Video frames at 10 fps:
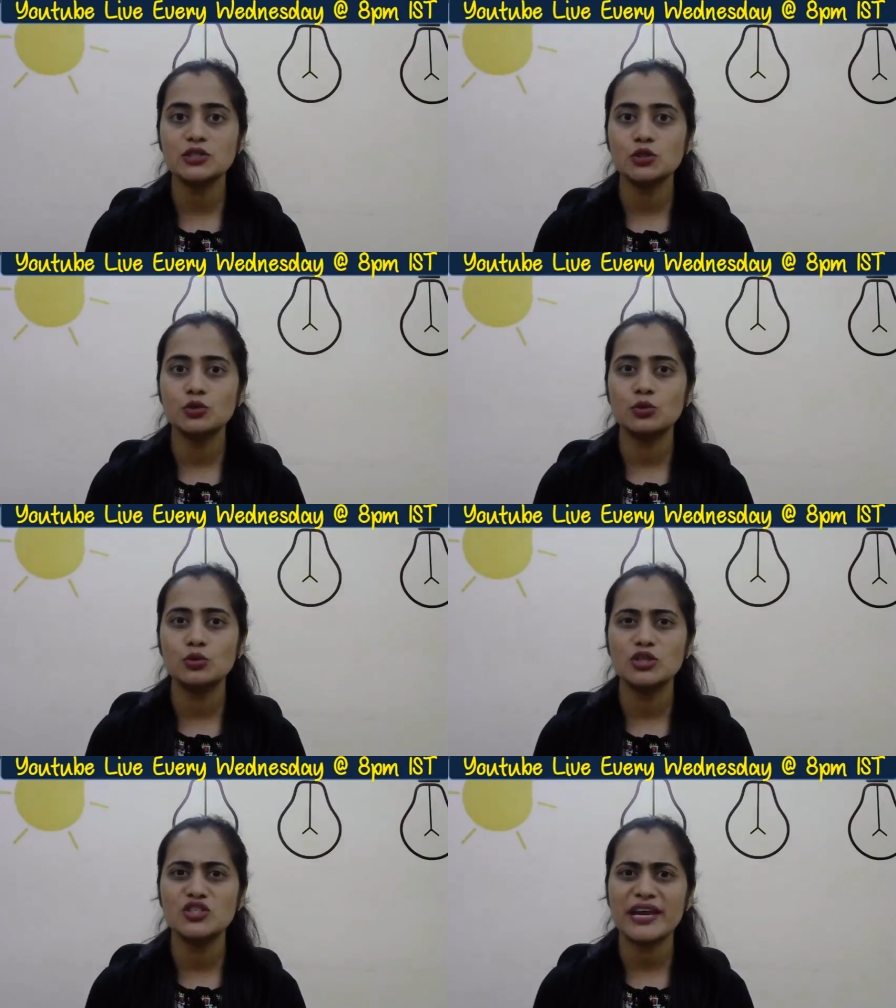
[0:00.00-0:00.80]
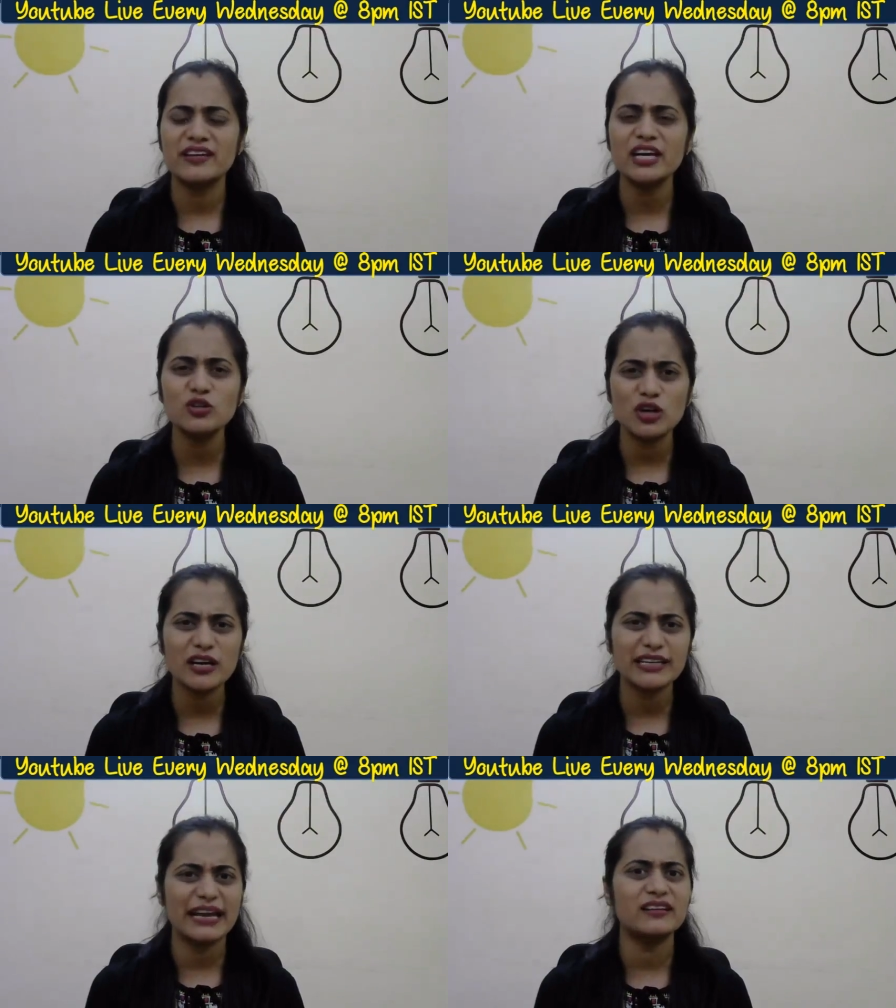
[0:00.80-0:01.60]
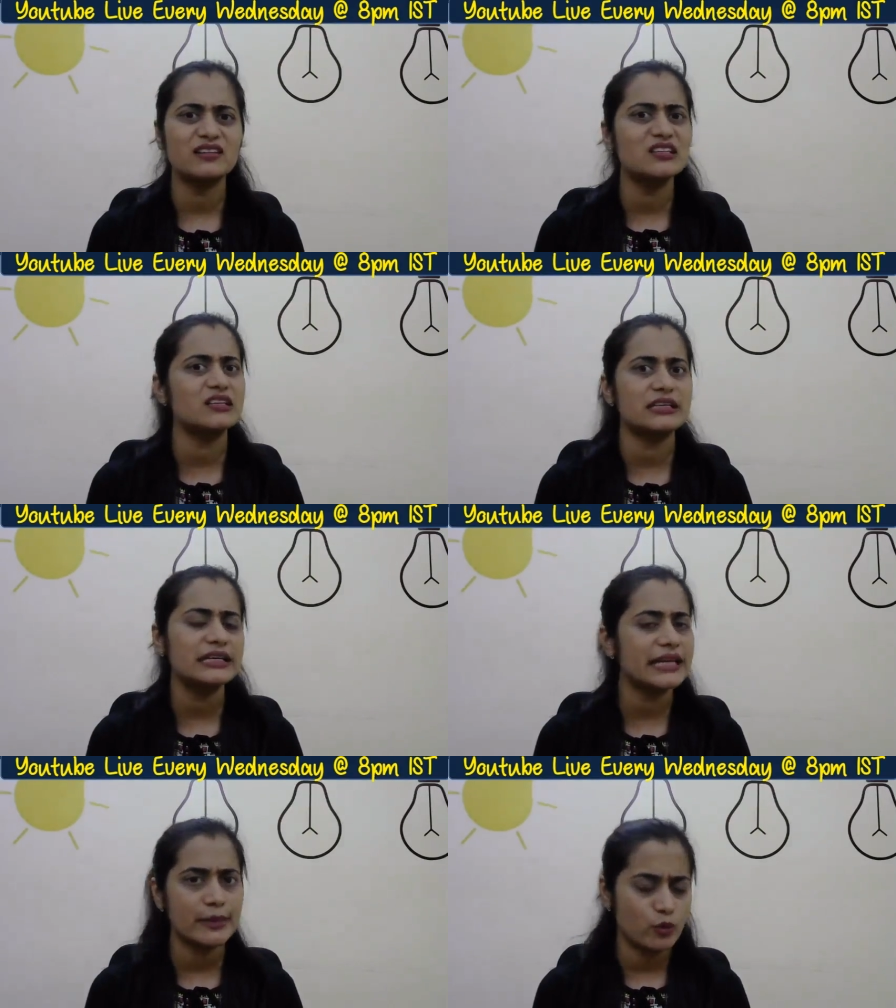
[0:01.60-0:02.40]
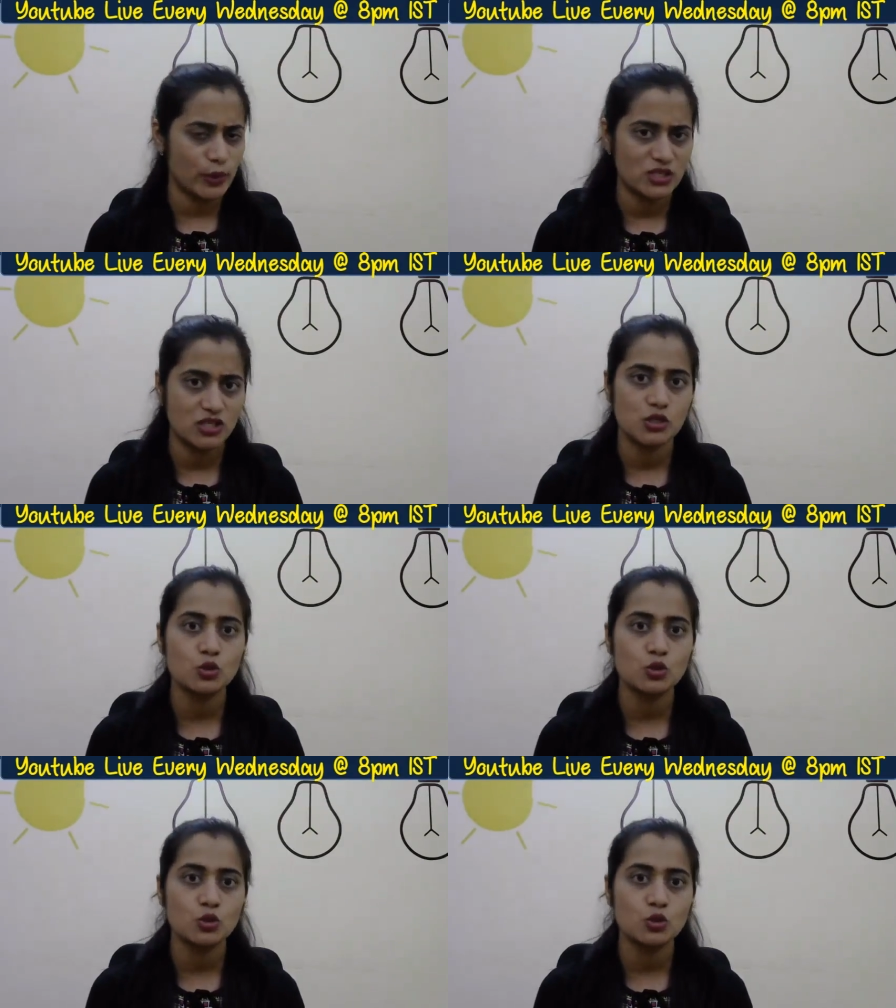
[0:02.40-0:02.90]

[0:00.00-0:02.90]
you generally do not get theory type questions.